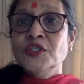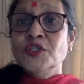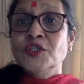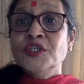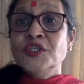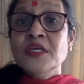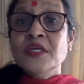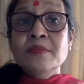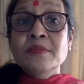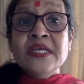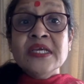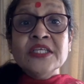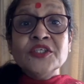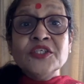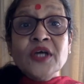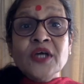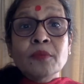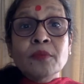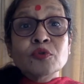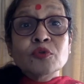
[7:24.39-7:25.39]
Cheemi
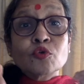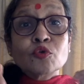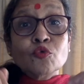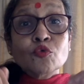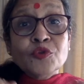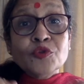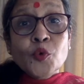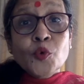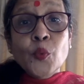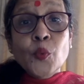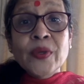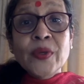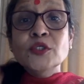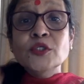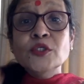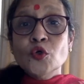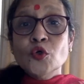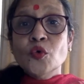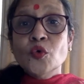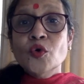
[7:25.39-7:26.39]
jumped through the window.